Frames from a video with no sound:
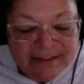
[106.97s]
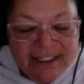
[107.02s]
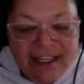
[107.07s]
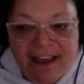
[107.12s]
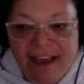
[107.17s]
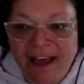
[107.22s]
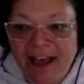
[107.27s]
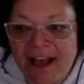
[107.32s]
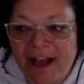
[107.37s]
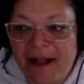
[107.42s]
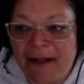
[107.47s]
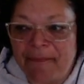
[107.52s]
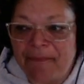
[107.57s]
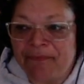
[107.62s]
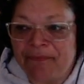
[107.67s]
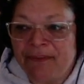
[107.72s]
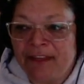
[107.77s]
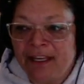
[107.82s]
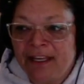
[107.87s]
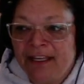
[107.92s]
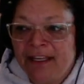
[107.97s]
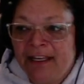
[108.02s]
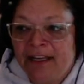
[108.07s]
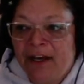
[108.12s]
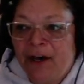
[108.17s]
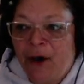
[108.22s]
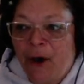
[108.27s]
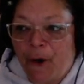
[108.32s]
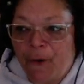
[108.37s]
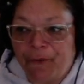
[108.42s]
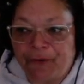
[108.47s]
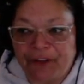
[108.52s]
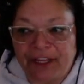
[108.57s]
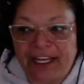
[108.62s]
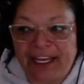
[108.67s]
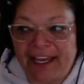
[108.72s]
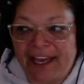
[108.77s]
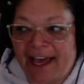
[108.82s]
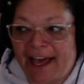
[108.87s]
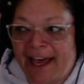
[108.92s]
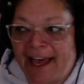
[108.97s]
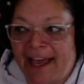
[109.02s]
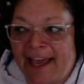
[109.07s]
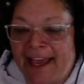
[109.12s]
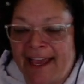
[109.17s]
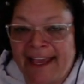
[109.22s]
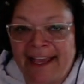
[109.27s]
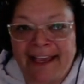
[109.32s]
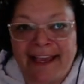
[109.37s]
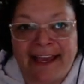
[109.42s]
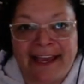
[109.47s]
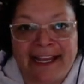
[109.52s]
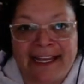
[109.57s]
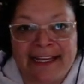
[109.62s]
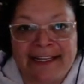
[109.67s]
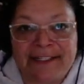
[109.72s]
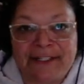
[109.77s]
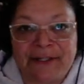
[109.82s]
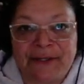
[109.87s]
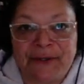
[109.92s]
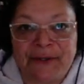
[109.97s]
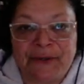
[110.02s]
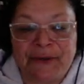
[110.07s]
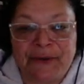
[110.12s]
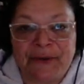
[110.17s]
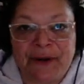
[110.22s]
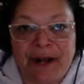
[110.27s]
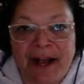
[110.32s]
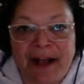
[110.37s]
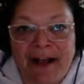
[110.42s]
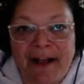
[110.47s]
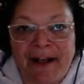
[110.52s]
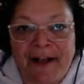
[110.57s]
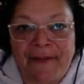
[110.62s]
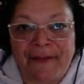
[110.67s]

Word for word: um, hopefully I I do uh,